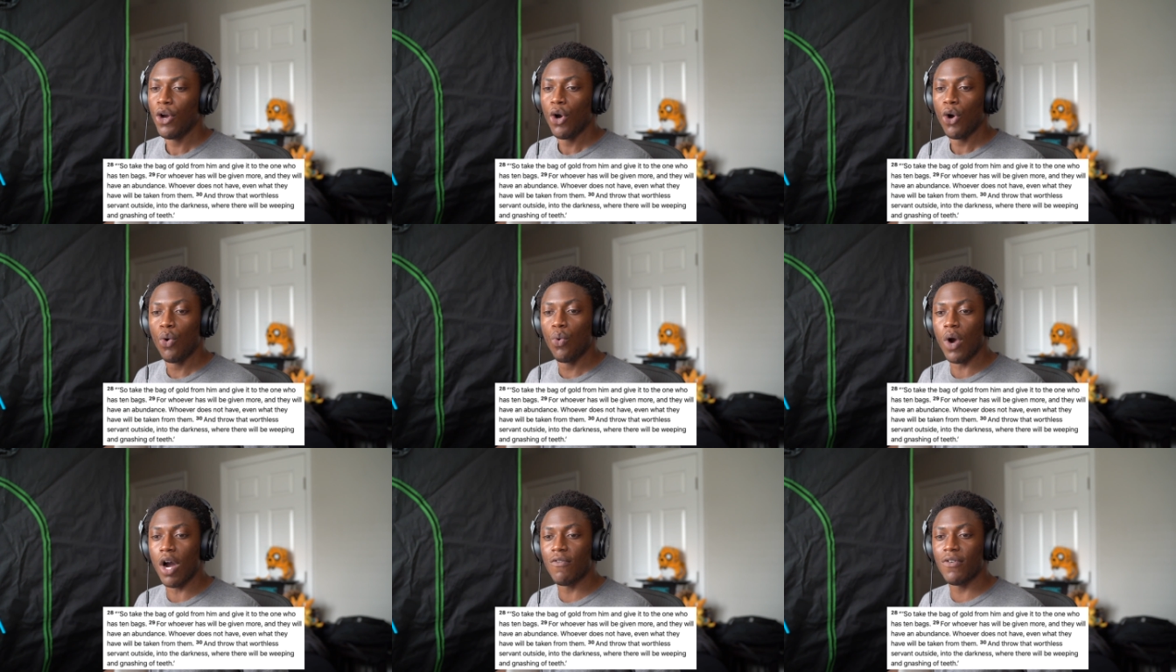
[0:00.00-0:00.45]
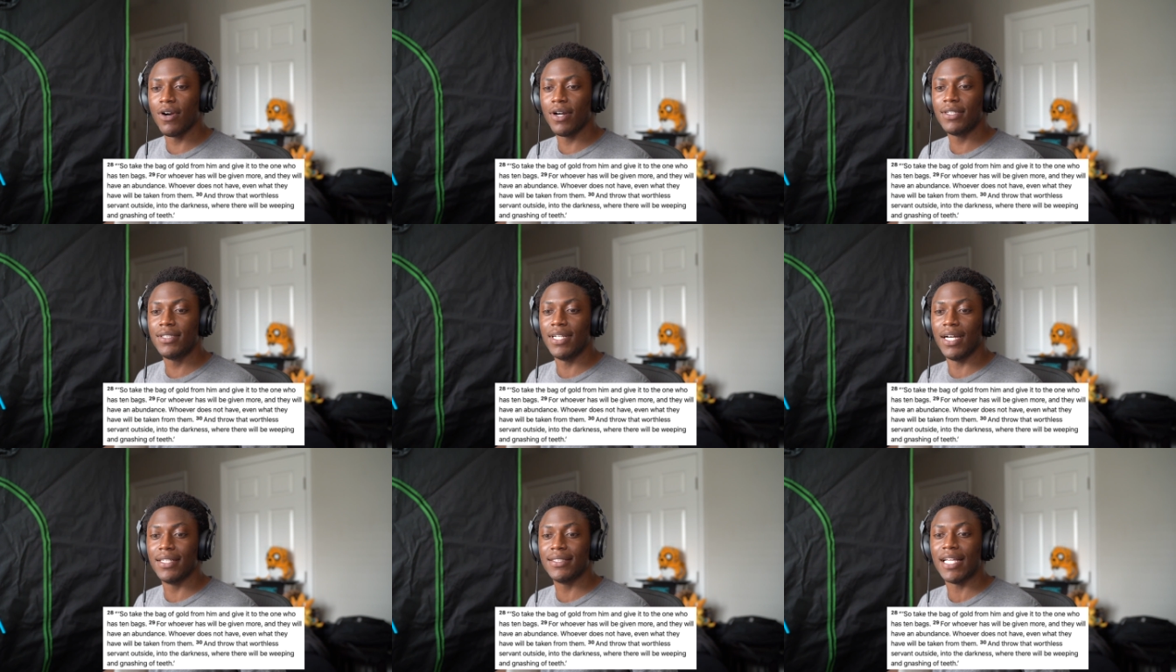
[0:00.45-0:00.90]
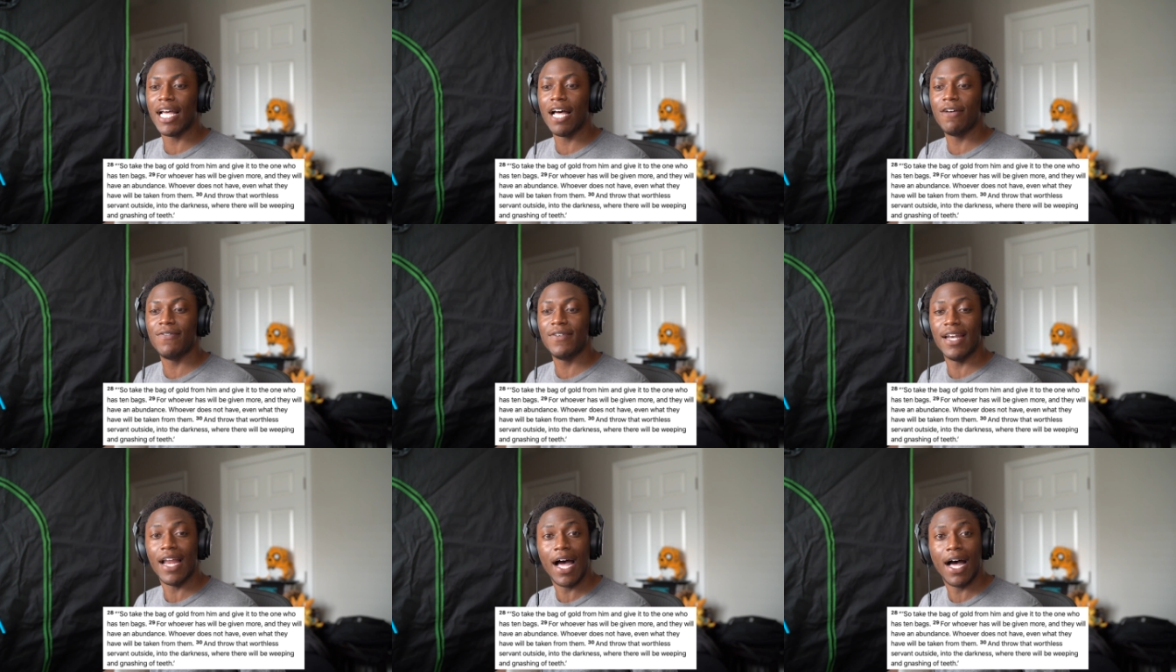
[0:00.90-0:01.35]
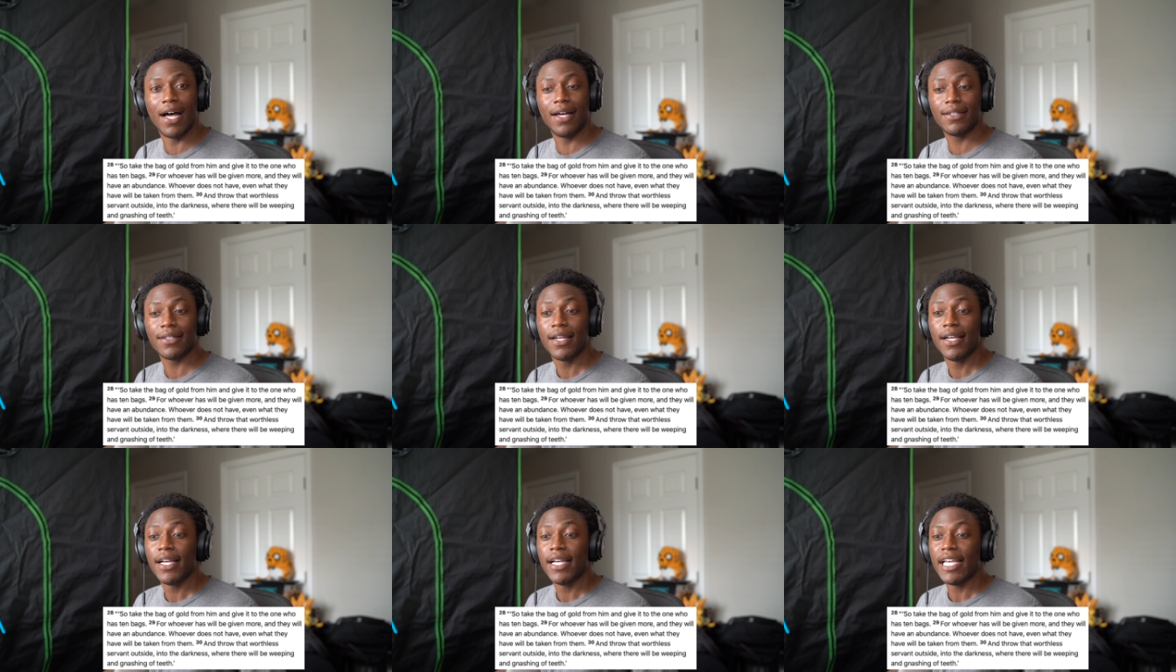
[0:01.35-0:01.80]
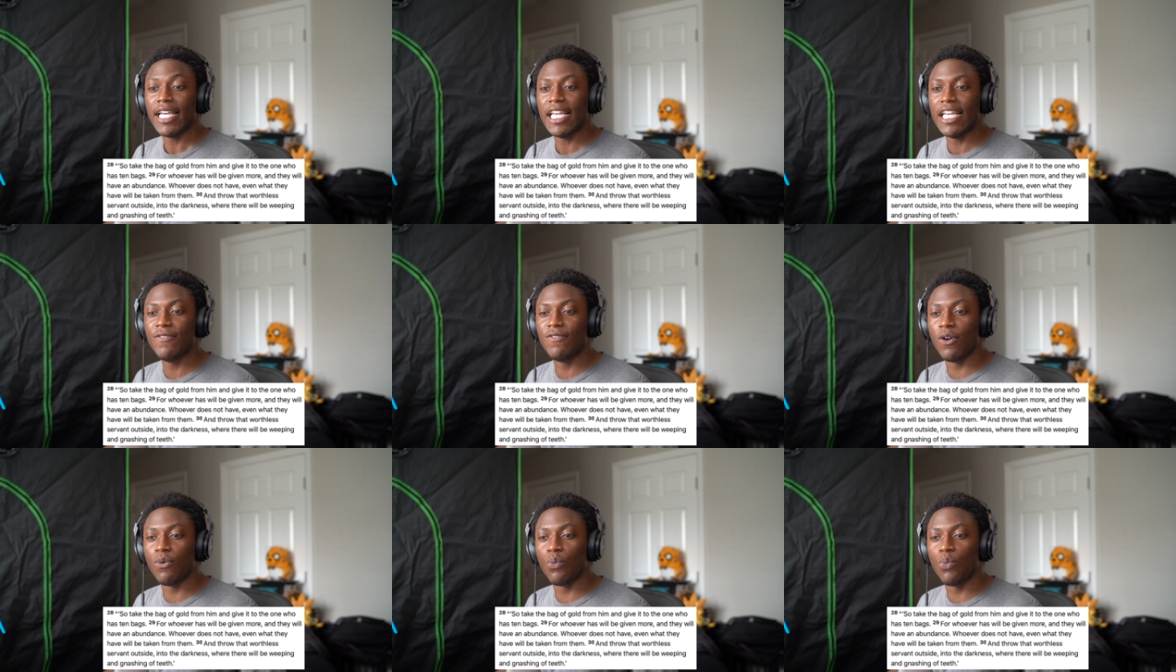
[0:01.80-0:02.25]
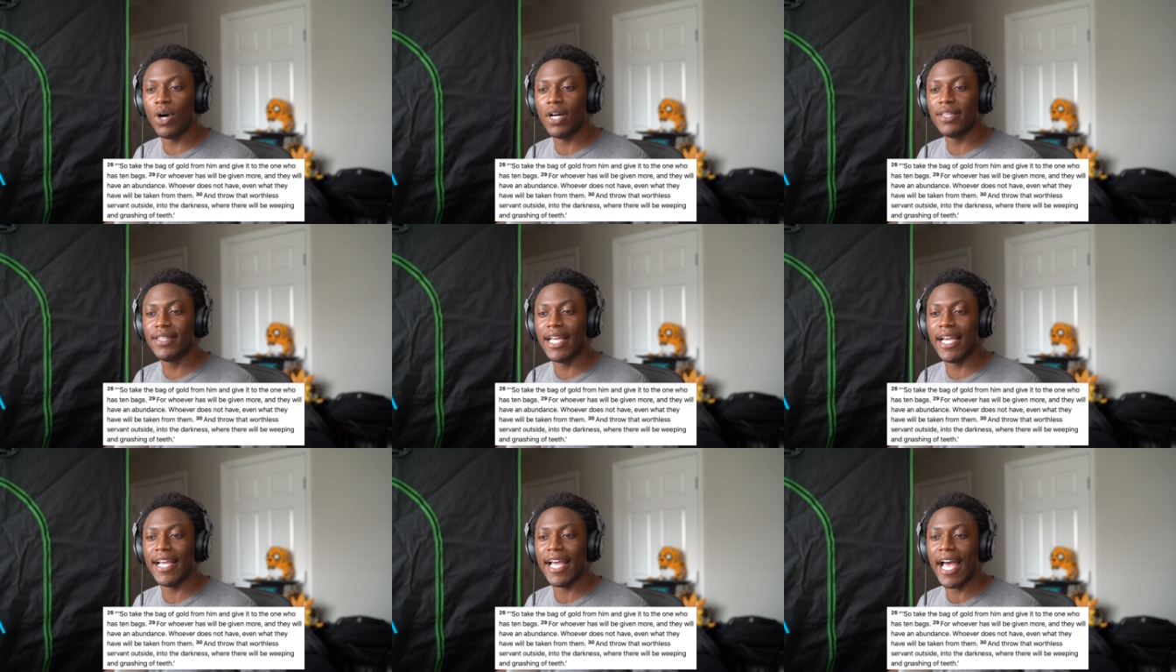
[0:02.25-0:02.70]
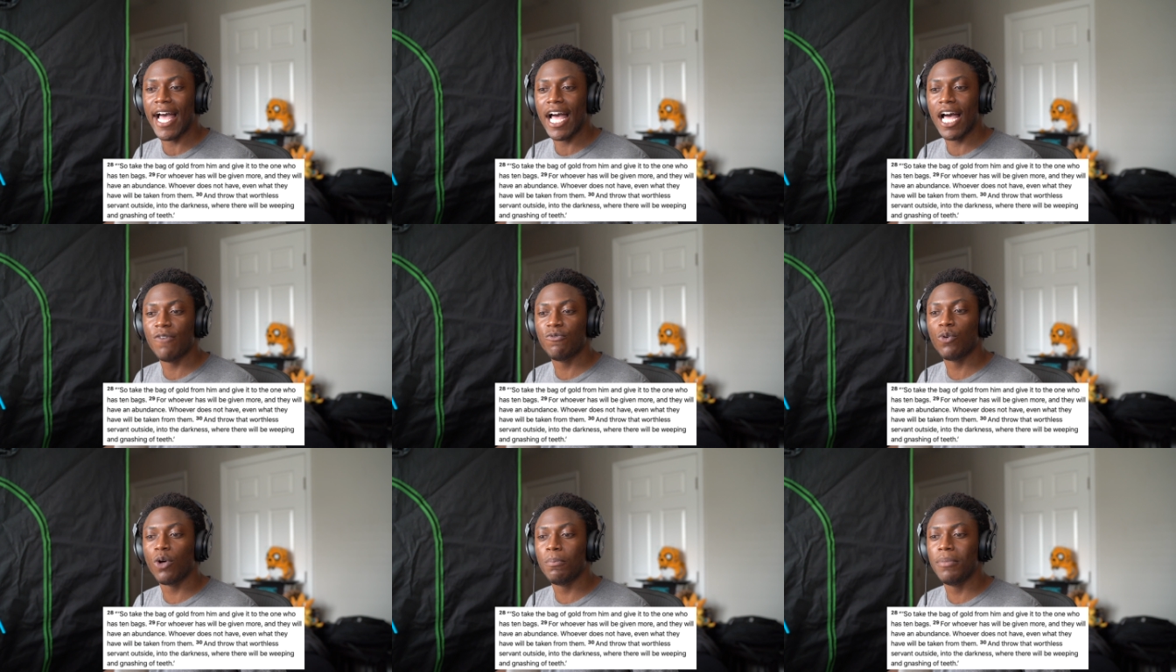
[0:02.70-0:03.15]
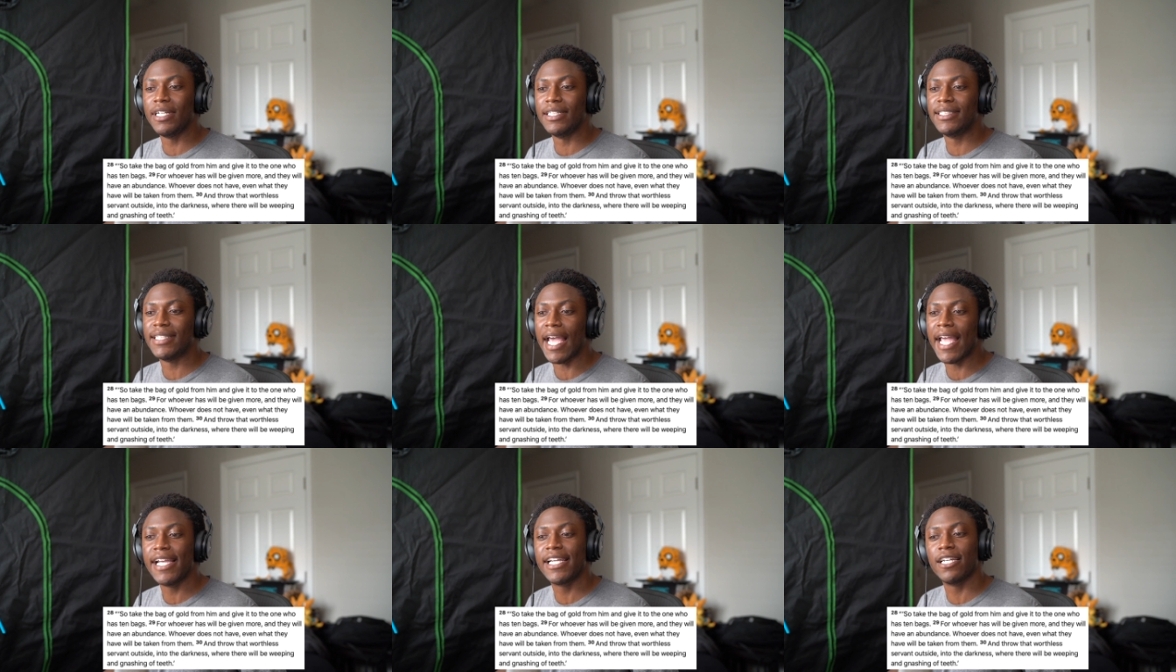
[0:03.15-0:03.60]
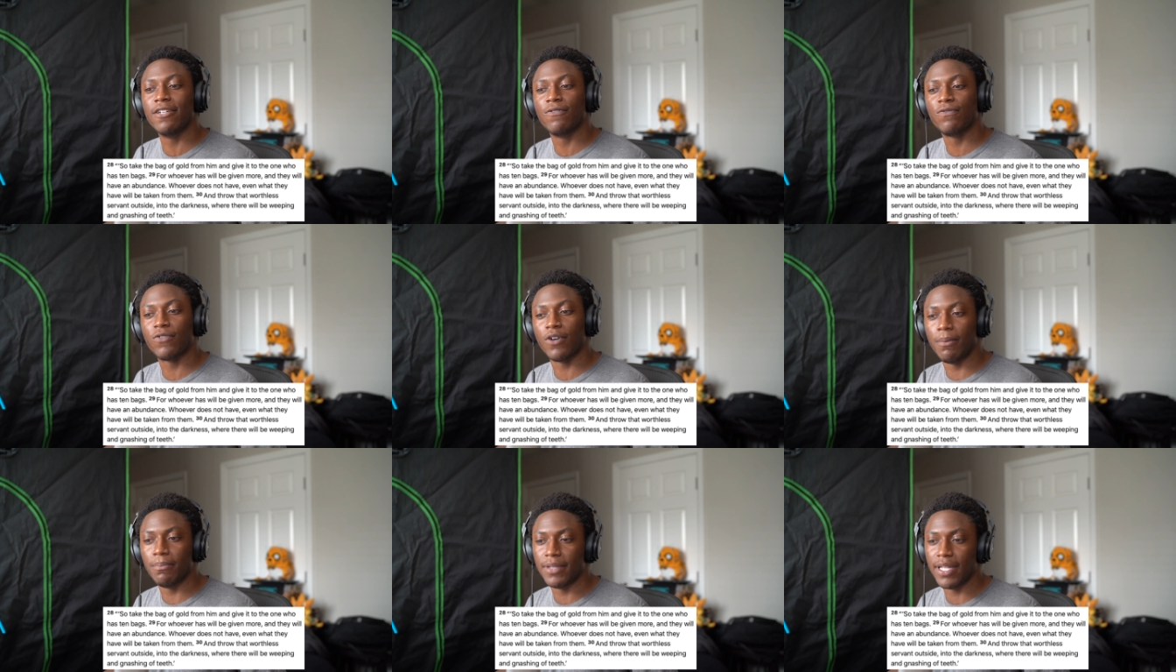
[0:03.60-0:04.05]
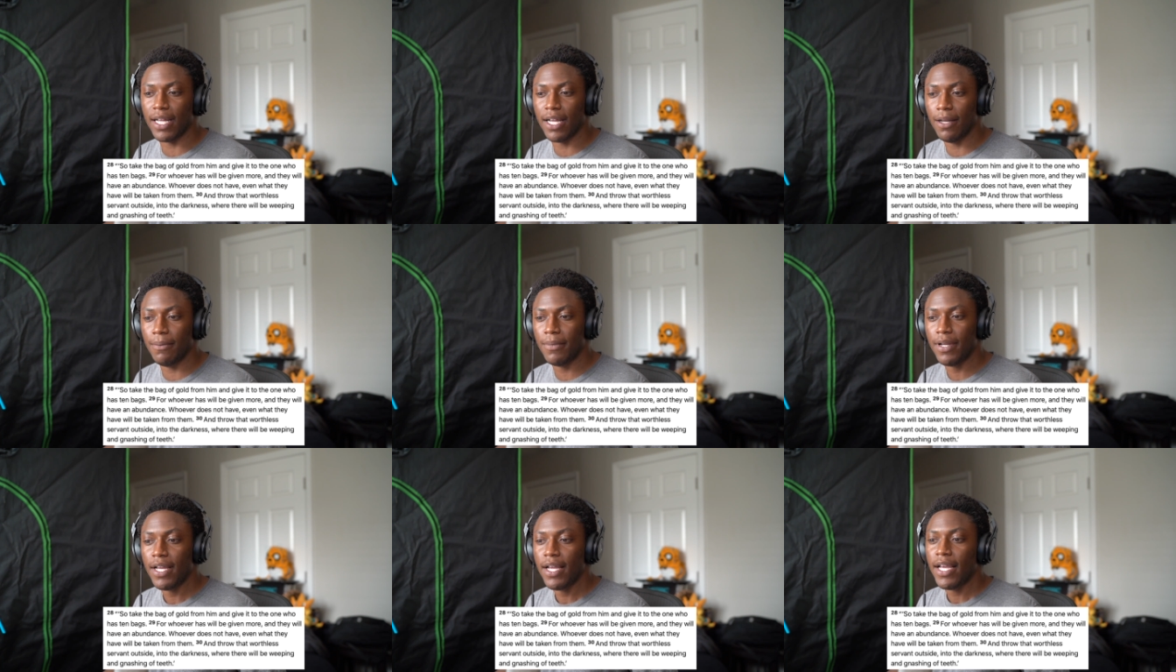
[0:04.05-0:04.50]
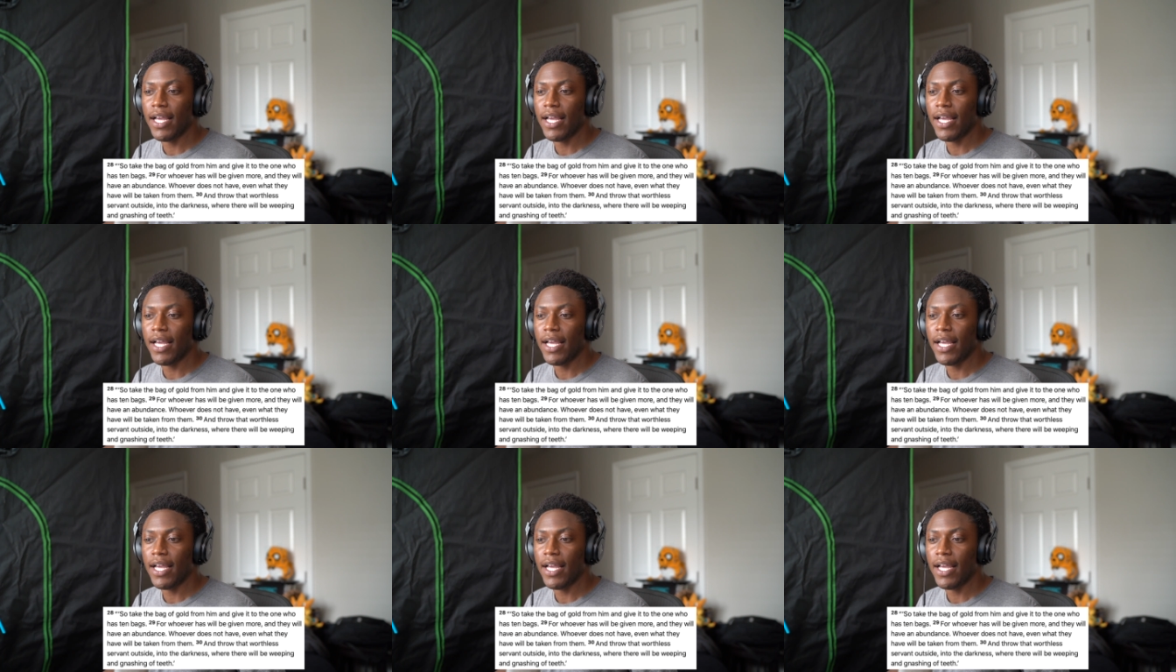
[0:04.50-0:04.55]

Whoever does have not, even what they have will be taken from them.